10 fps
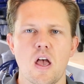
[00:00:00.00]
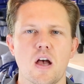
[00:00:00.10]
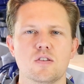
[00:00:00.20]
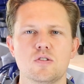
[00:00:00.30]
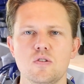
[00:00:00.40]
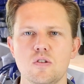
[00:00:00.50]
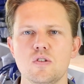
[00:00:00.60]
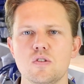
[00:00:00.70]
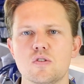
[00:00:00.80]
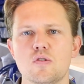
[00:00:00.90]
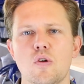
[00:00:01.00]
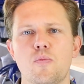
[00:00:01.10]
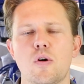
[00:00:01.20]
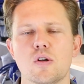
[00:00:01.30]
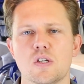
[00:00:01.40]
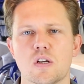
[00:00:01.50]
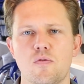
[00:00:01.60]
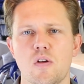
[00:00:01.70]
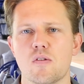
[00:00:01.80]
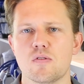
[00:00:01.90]
As soon as your project
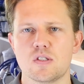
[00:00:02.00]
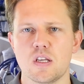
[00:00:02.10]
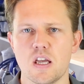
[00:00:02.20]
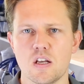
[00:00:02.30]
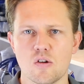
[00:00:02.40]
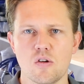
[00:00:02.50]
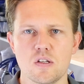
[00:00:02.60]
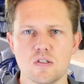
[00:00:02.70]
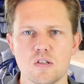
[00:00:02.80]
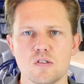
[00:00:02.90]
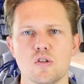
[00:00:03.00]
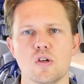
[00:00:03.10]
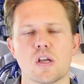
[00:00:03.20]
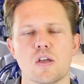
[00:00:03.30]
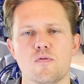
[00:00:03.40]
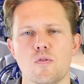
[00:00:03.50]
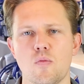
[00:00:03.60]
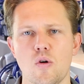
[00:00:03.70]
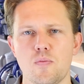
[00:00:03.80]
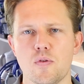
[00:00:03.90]
frequency increases, you're looking for
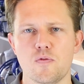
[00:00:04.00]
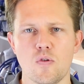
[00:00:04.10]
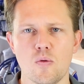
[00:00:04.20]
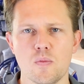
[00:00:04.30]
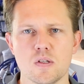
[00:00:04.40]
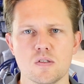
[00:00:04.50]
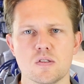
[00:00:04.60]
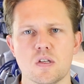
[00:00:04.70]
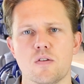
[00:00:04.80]
more performance.